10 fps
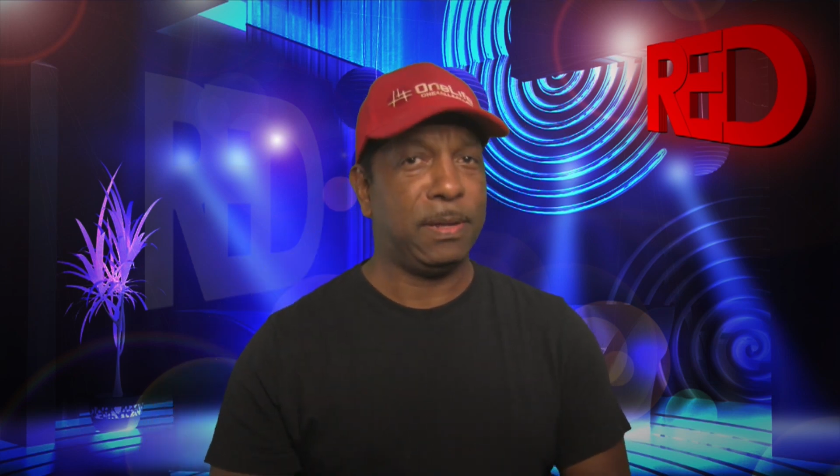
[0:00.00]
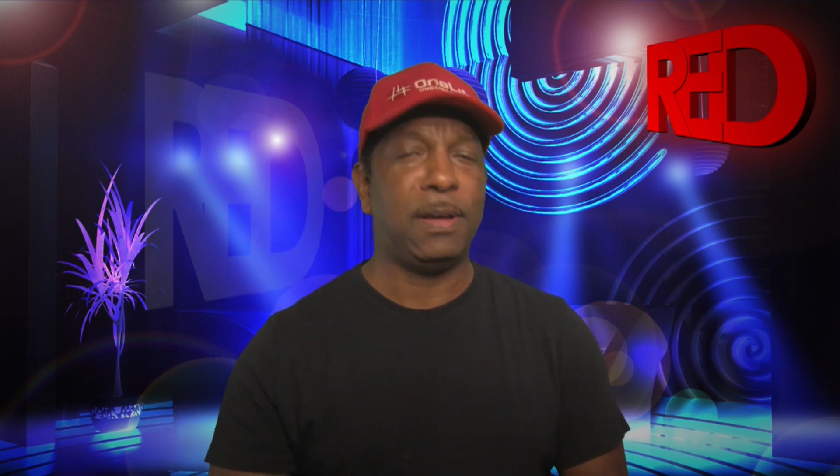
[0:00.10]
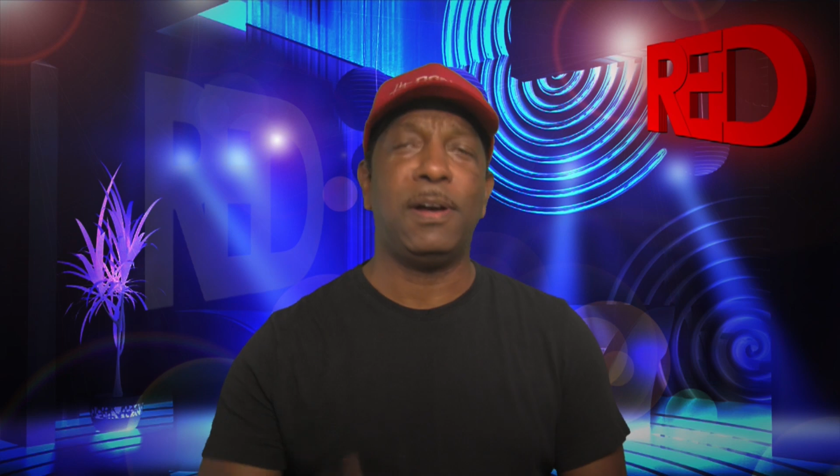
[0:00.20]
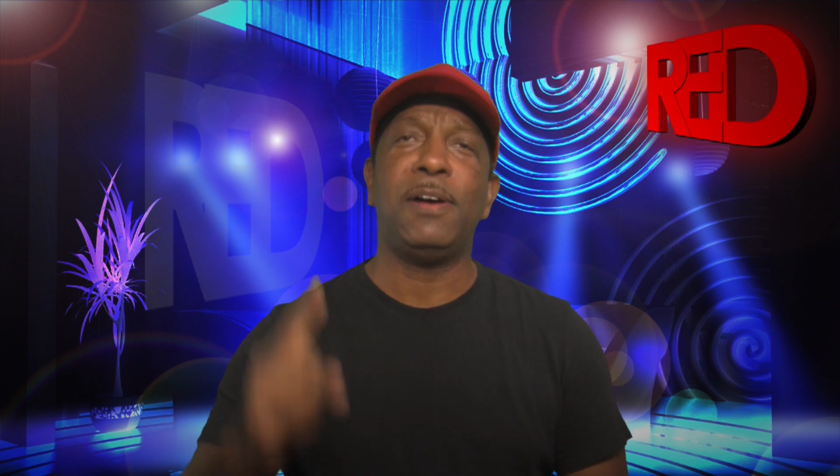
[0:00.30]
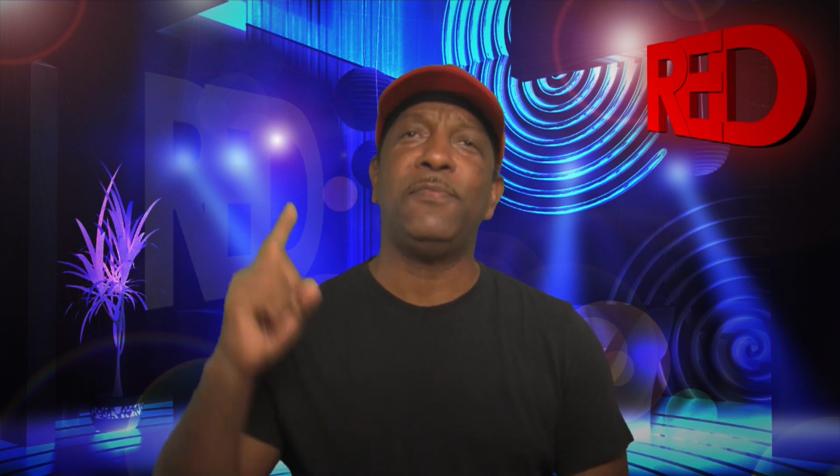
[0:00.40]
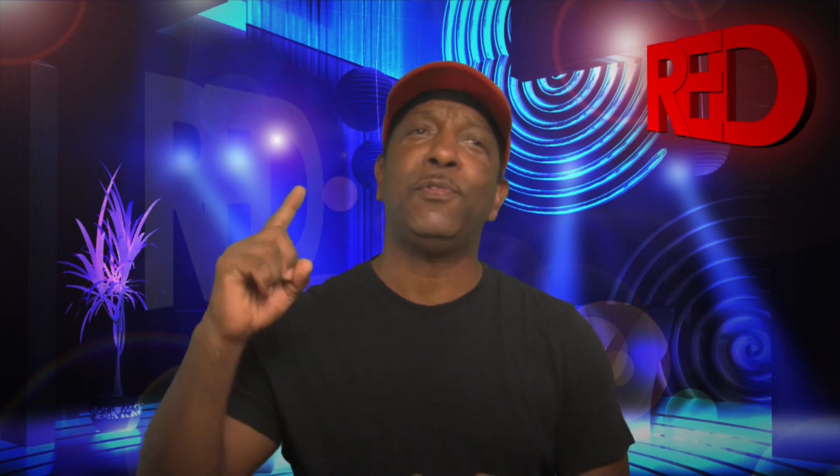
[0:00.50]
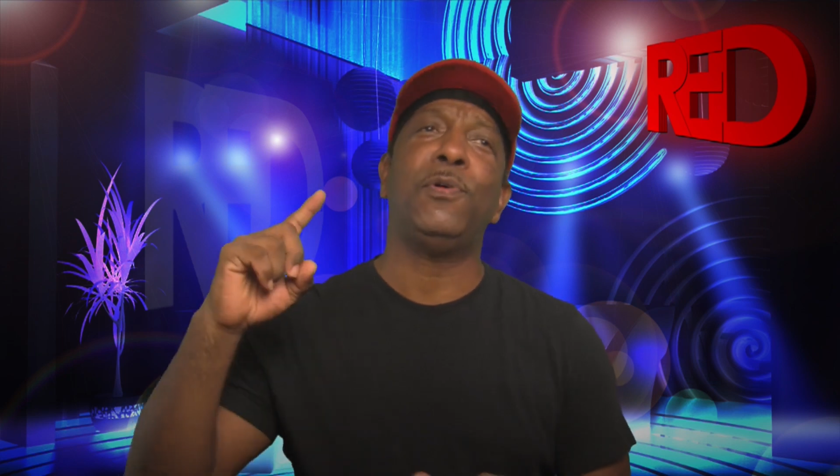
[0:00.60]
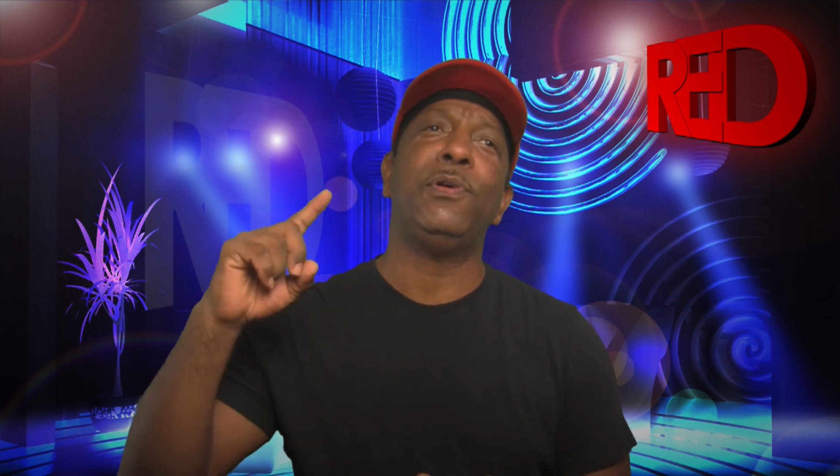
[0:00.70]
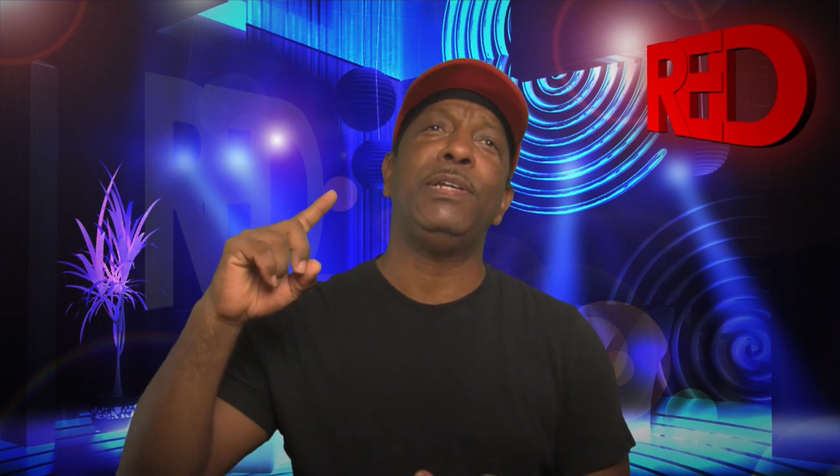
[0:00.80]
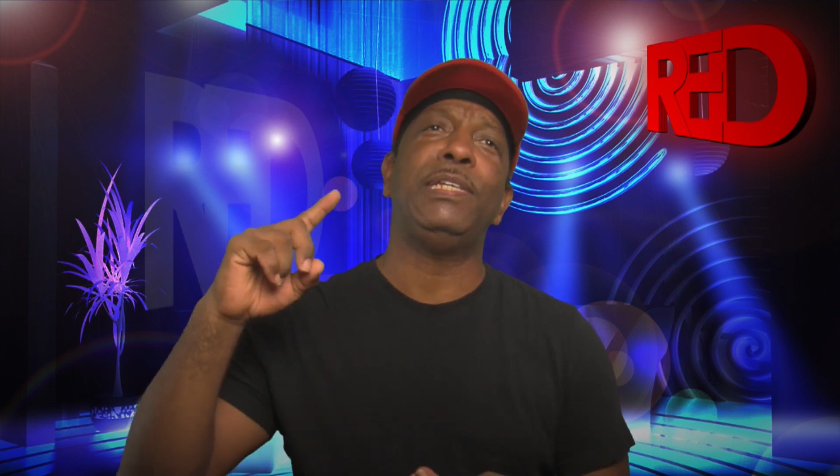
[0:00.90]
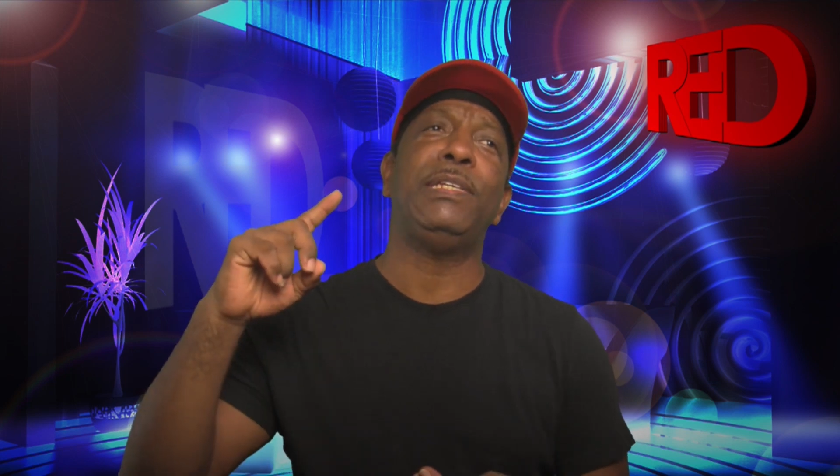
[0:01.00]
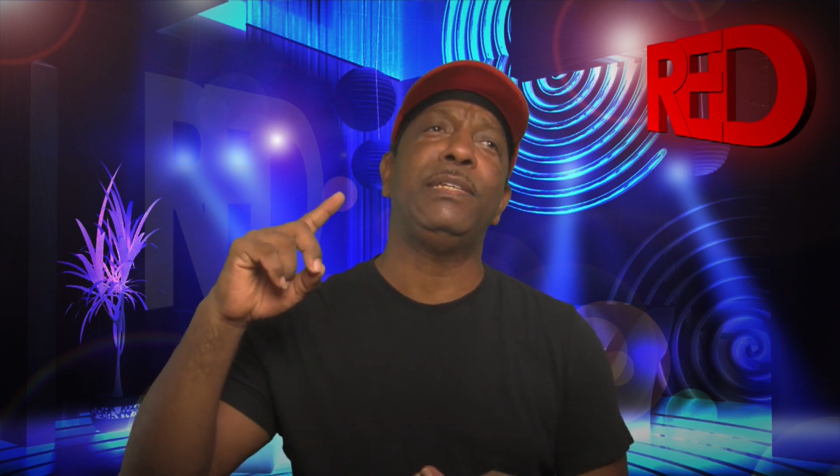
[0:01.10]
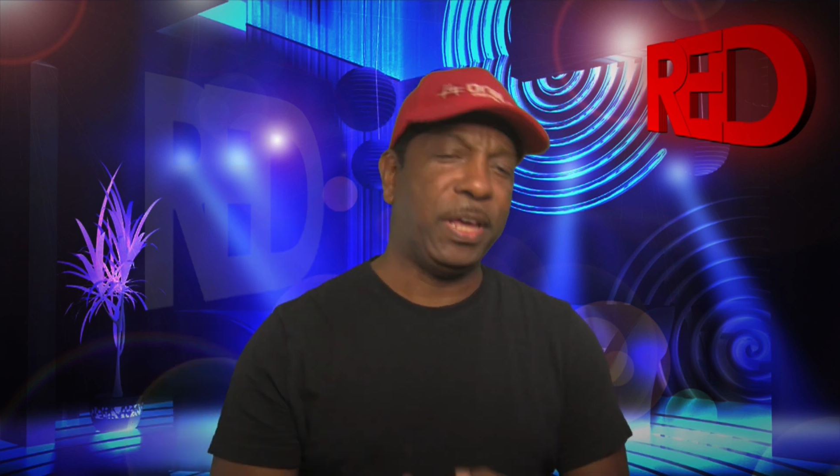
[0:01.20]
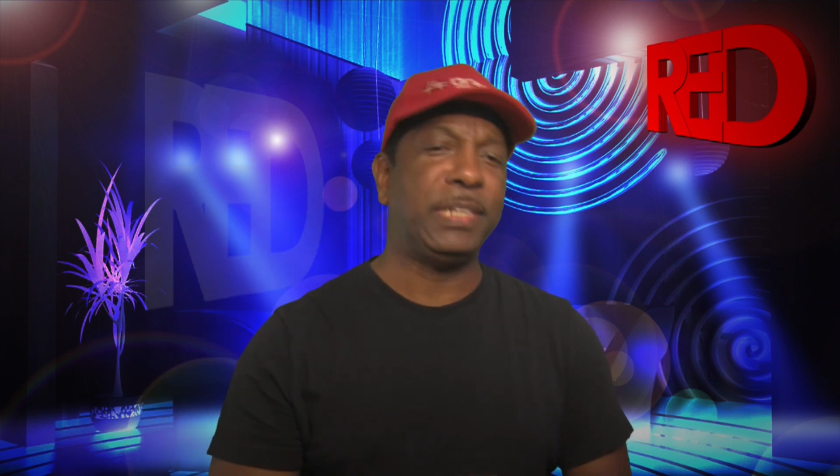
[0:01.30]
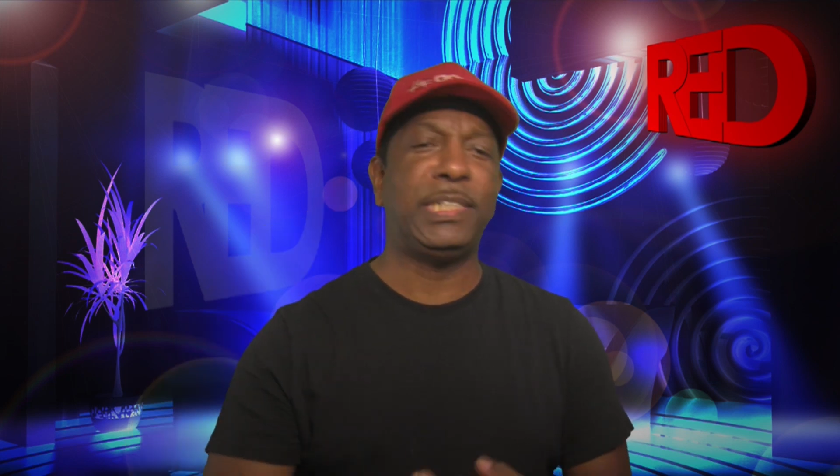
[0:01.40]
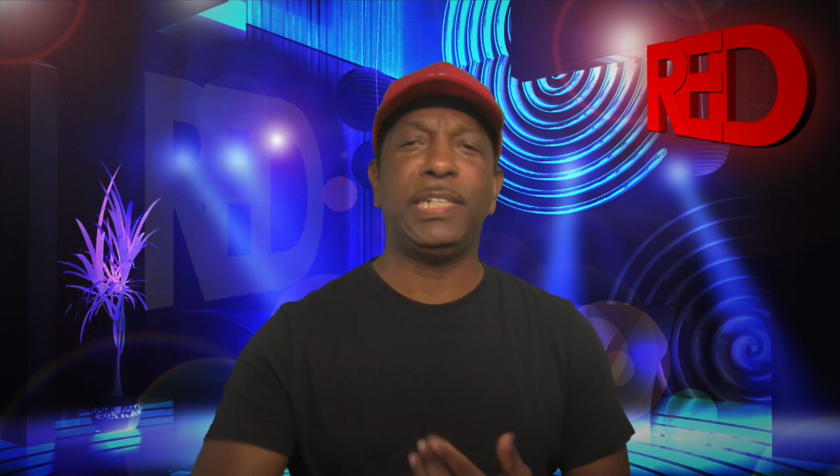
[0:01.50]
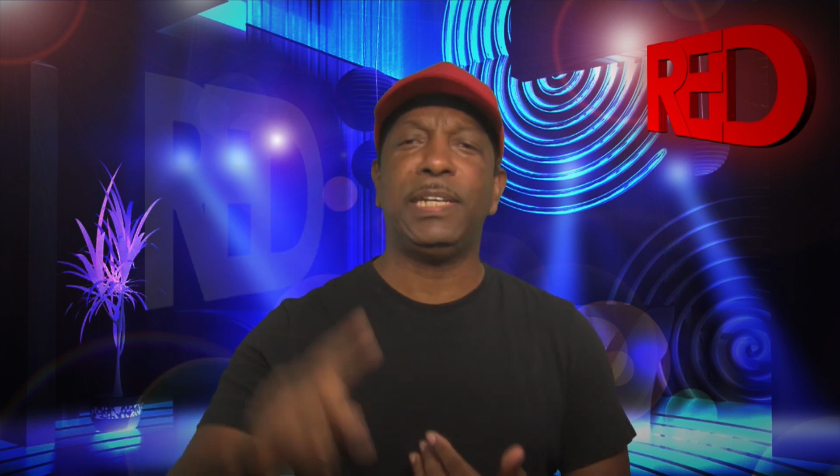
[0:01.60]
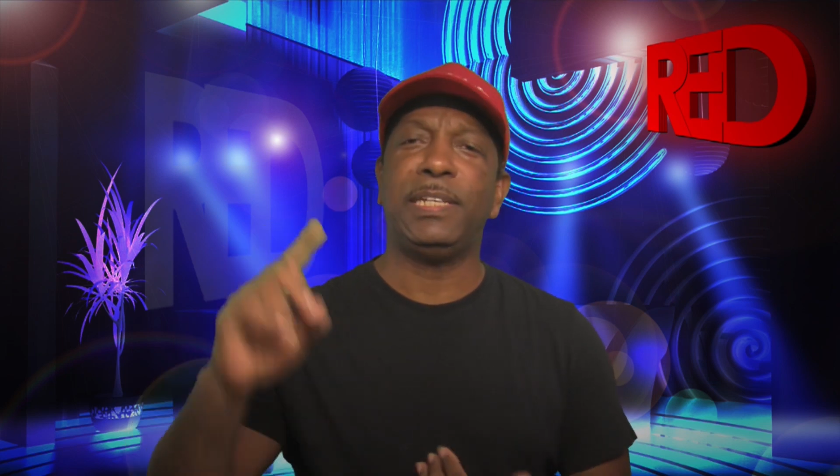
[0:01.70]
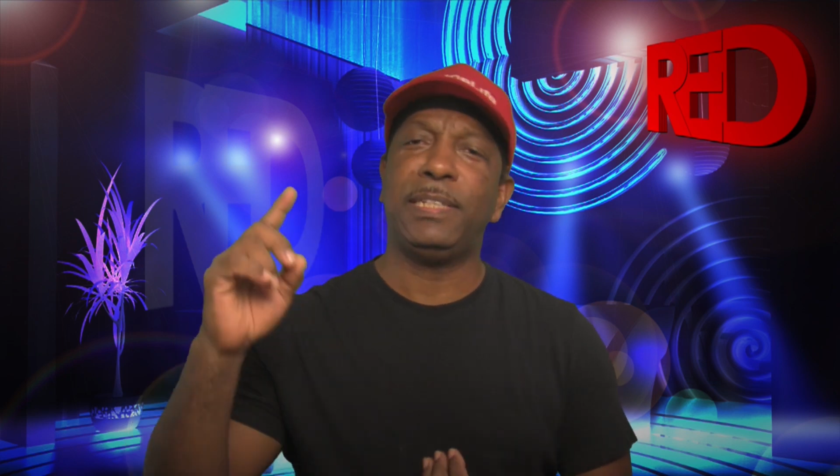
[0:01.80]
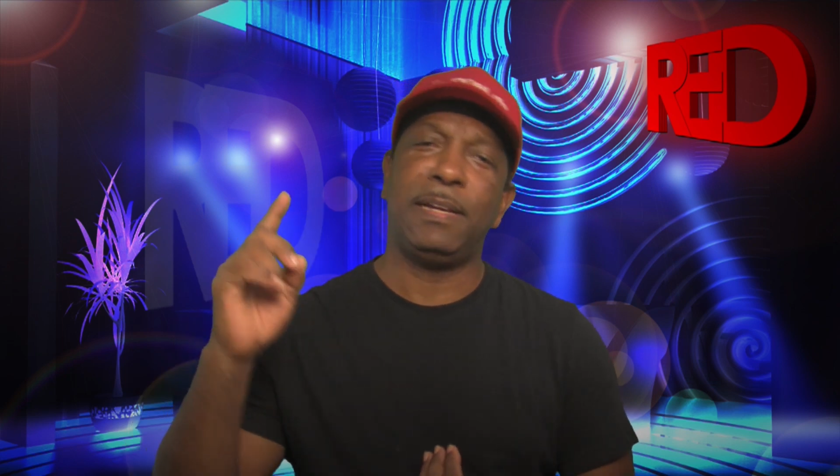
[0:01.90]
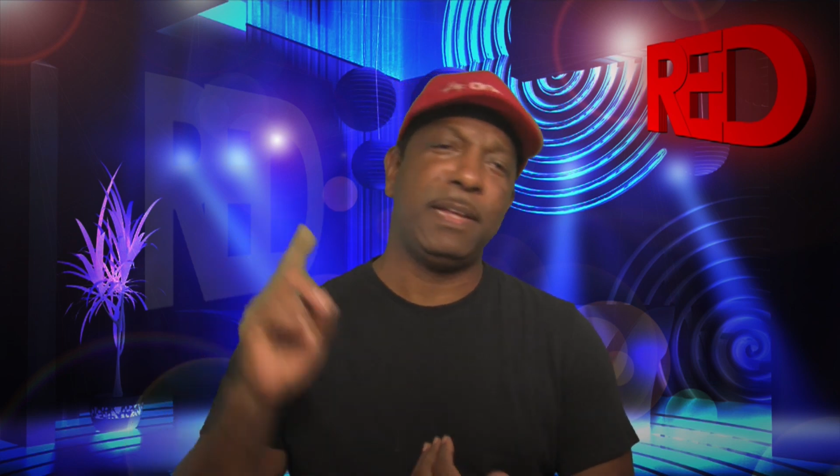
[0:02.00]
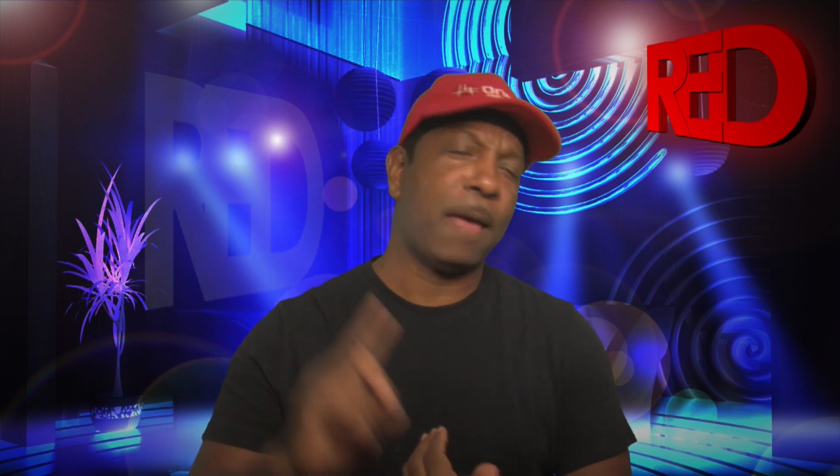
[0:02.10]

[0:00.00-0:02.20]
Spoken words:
I have all the Avengers and